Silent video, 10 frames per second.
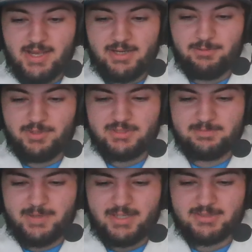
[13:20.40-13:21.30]
And it
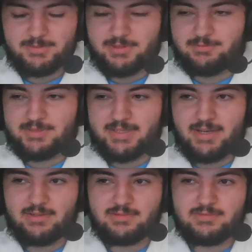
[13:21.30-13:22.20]
was possible
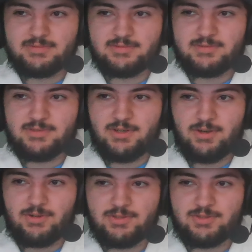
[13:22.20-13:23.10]
without
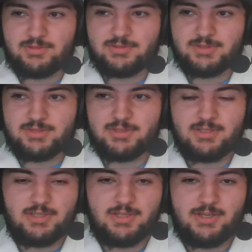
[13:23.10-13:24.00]
all
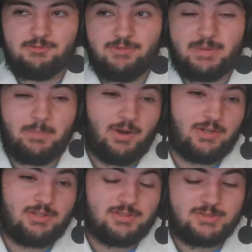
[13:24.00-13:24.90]
those
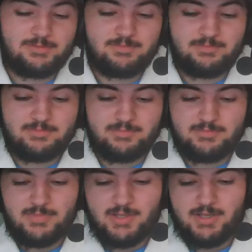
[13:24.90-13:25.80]
Rampardos,
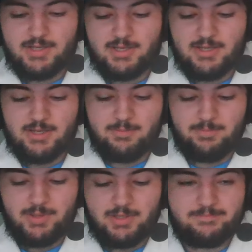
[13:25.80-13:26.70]

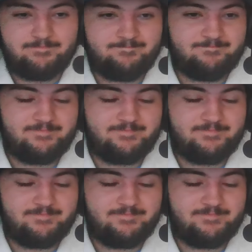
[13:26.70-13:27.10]
but